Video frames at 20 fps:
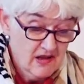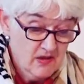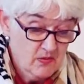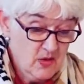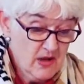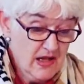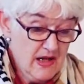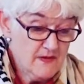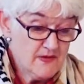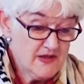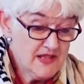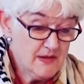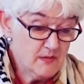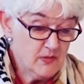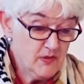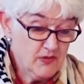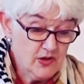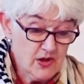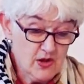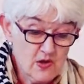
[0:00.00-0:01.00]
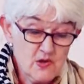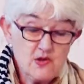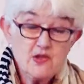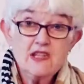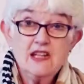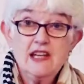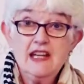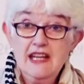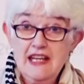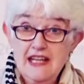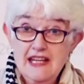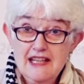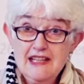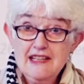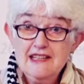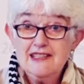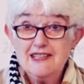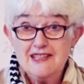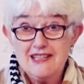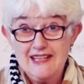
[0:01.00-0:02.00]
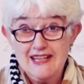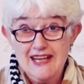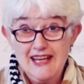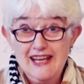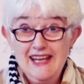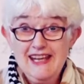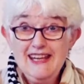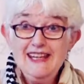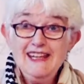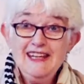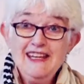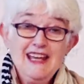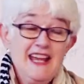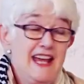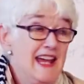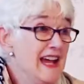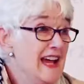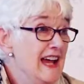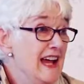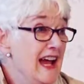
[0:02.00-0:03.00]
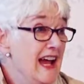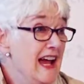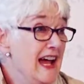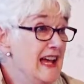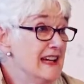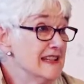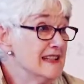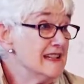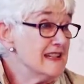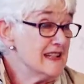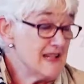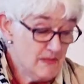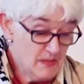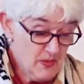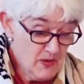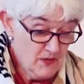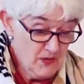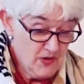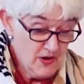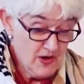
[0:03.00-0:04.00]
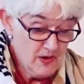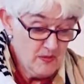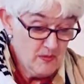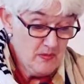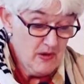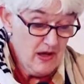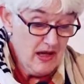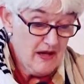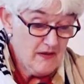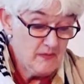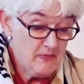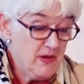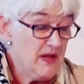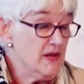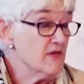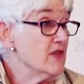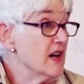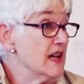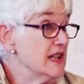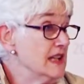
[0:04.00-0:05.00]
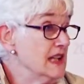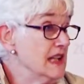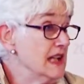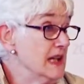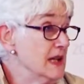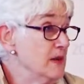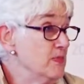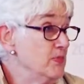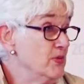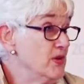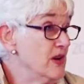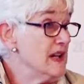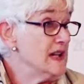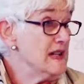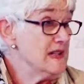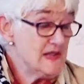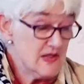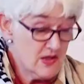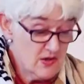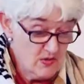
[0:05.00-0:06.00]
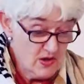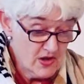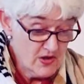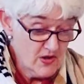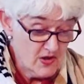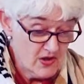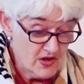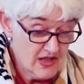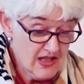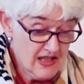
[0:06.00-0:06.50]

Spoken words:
We have some of those here today, and some of them have been rightly praised who are not